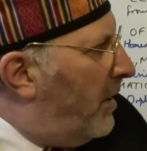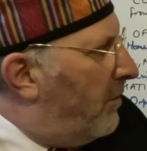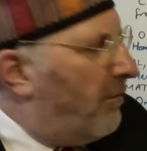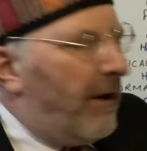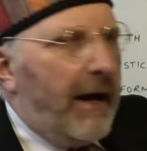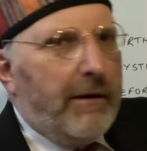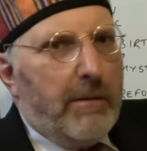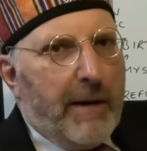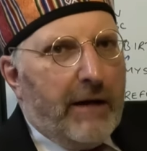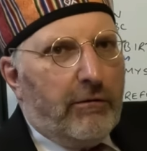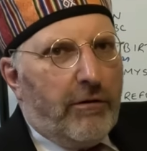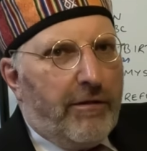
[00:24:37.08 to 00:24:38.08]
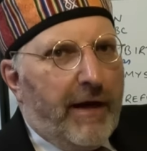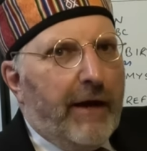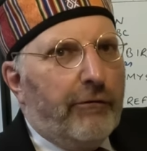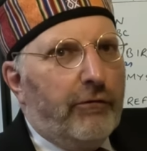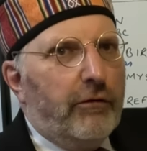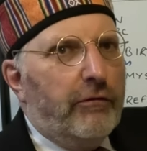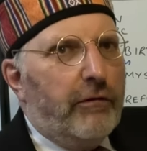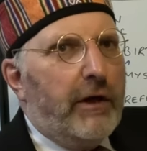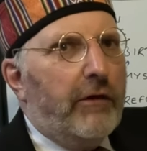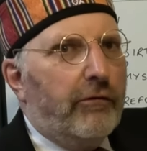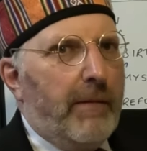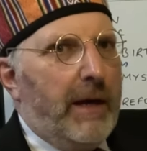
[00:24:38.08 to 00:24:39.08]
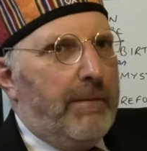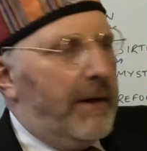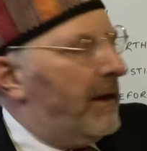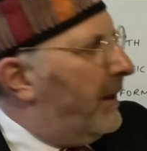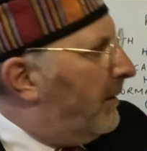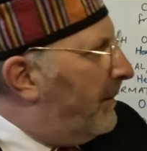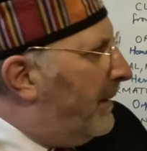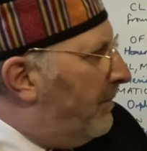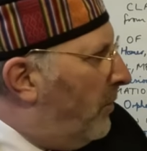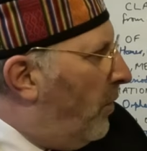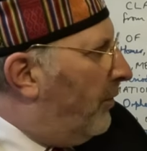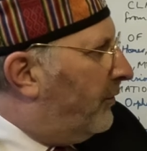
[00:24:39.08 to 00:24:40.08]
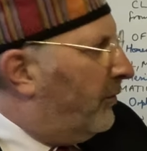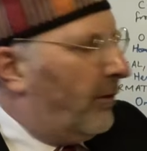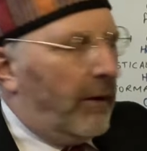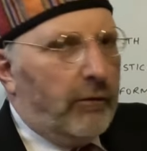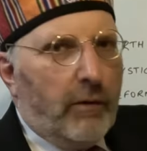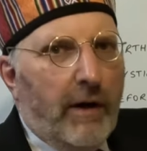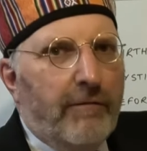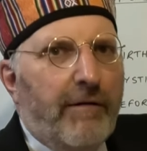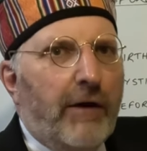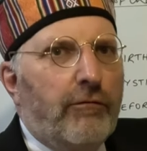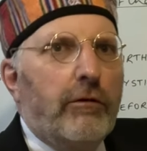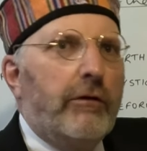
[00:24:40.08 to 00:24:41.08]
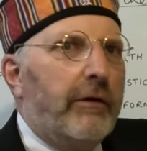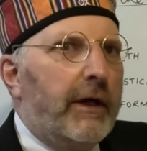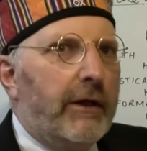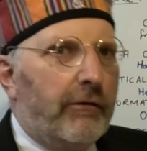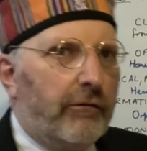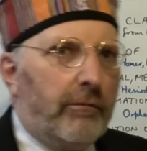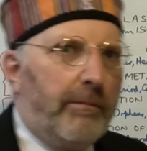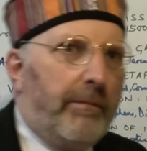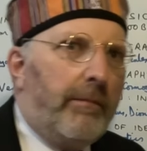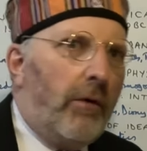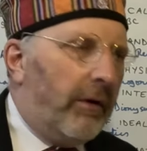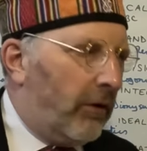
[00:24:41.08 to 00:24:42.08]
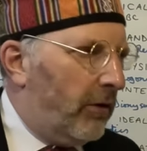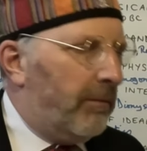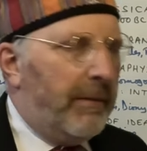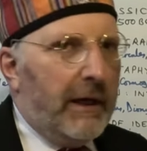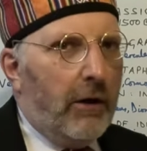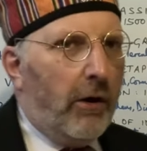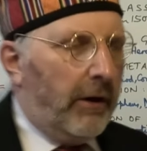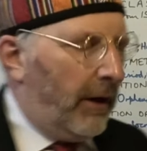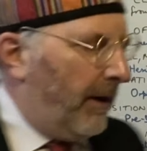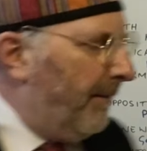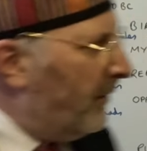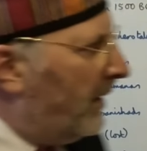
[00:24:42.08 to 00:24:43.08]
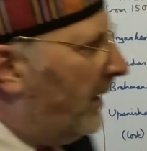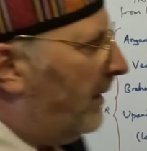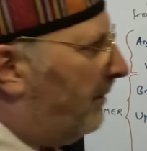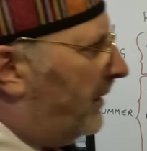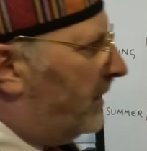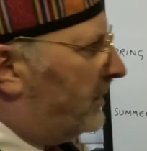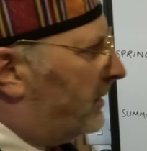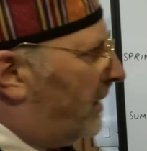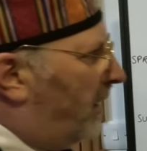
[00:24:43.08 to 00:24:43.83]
around about 1,000 years, maybe a little bit more, 1,200 years, or it could be longer, but